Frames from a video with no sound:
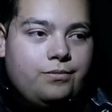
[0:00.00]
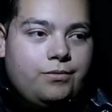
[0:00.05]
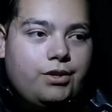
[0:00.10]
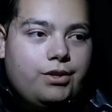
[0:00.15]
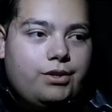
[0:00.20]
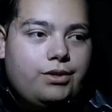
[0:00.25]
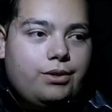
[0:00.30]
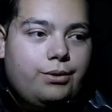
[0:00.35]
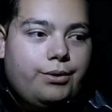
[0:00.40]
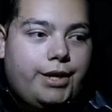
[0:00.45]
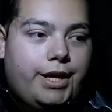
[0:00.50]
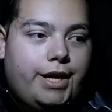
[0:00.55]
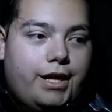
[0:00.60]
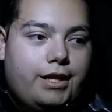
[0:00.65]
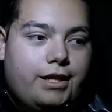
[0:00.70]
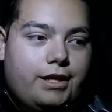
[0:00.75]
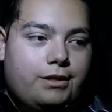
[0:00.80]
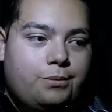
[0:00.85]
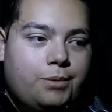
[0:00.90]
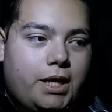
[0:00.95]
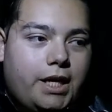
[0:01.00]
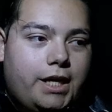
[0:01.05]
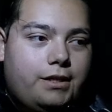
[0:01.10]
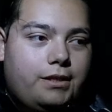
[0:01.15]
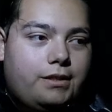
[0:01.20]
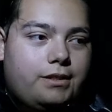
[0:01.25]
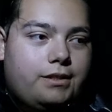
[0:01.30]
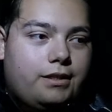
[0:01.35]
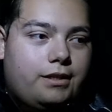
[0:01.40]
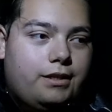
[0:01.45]
So yeah, that's why
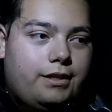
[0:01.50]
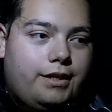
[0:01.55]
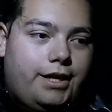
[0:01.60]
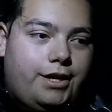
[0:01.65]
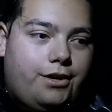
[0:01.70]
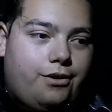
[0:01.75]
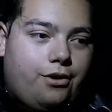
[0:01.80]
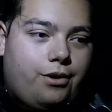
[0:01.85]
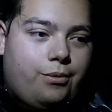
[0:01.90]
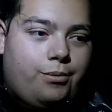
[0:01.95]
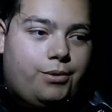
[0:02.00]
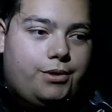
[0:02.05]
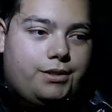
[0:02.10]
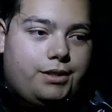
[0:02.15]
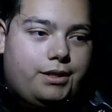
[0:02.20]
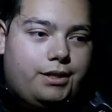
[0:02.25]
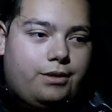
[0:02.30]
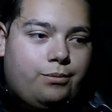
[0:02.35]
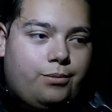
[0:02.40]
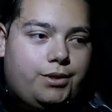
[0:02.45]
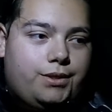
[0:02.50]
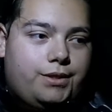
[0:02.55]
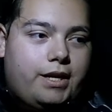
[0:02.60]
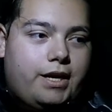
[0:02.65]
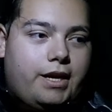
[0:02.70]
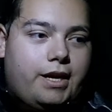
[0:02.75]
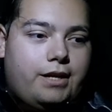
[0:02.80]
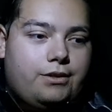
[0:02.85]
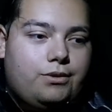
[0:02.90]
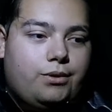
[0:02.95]
ER was
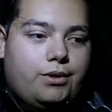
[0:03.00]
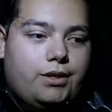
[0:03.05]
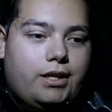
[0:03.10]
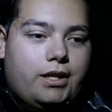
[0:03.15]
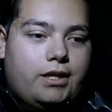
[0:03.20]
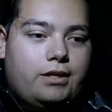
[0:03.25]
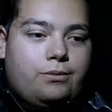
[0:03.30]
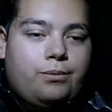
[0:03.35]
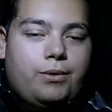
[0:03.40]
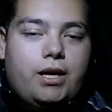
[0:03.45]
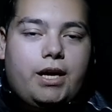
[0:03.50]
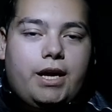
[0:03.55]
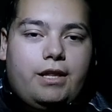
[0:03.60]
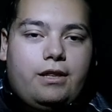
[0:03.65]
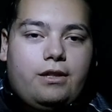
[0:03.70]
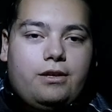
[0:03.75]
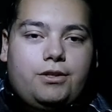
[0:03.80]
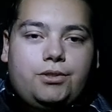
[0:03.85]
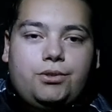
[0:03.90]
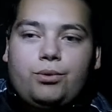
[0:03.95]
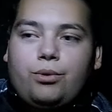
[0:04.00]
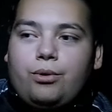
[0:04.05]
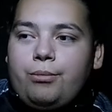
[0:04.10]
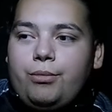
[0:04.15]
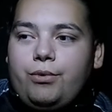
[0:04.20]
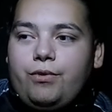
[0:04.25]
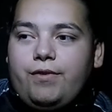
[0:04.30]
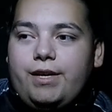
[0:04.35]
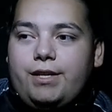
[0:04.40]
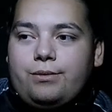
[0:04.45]
canceled, and that's why the short
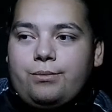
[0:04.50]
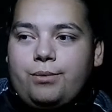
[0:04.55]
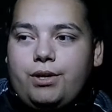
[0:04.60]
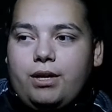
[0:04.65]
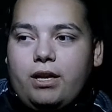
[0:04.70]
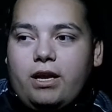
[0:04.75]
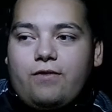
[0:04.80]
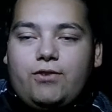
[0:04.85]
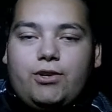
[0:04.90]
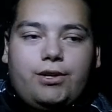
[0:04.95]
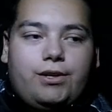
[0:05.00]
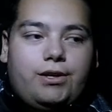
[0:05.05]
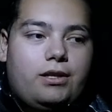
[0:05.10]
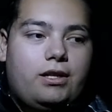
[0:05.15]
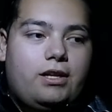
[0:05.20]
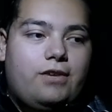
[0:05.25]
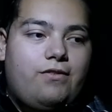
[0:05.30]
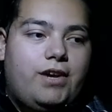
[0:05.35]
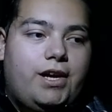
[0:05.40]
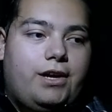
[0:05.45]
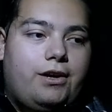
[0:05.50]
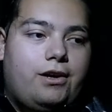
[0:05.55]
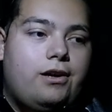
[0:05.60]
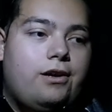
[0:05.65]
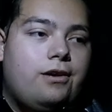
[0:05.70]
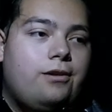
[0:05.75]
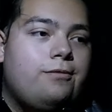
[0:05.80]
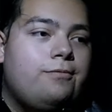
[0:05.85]
movies were left on a cliffhanger.